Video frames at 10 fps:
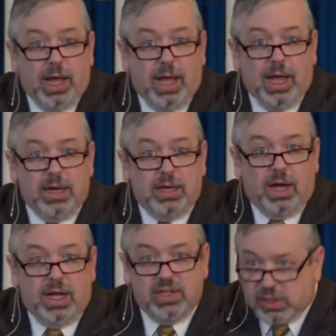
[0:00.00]
And
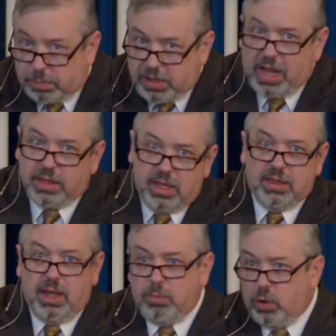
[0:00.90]
it's something I
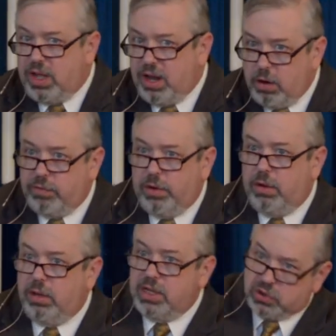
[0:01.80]
think that more
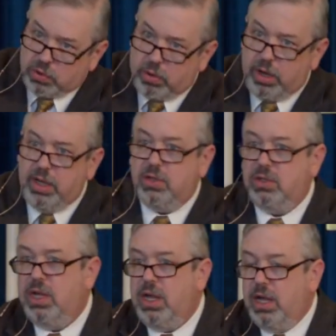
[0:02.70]
careful
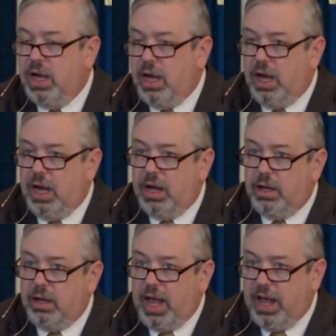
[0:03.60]
historians
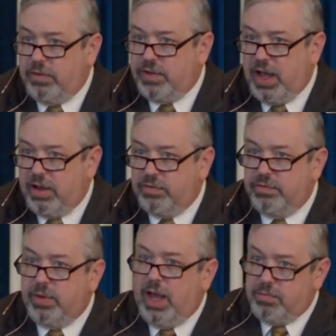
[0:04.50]
have
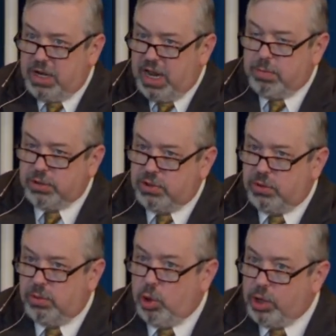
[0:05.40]
been able
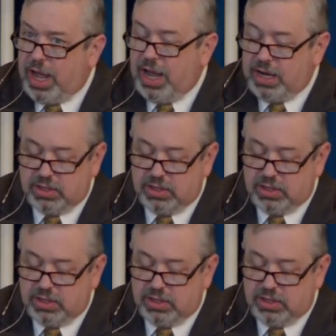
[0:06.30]
to look at